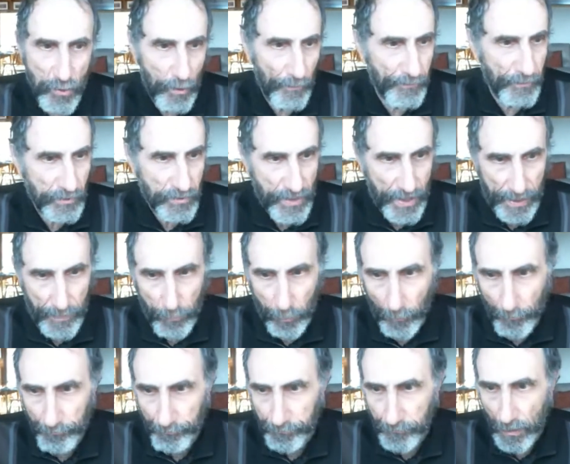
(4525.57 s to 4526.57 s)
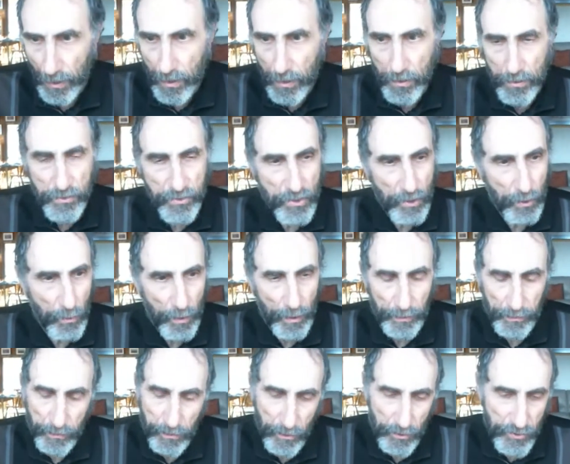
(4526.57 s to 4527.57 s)
nothing's off the table.
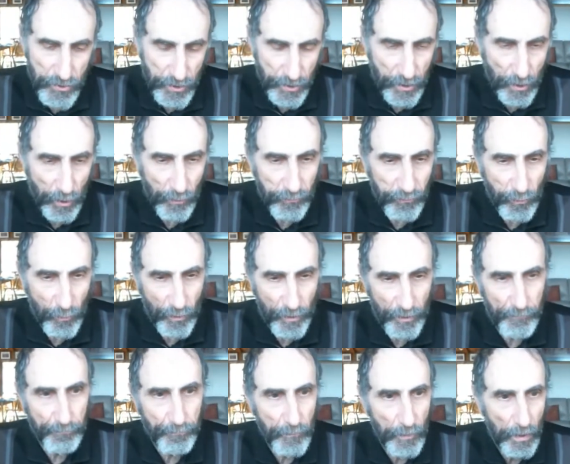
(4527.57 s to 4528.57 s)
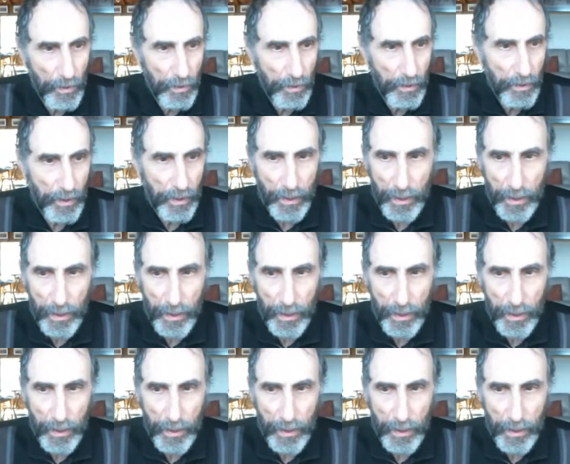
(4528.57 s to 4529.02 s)
So I encourage you to go for it,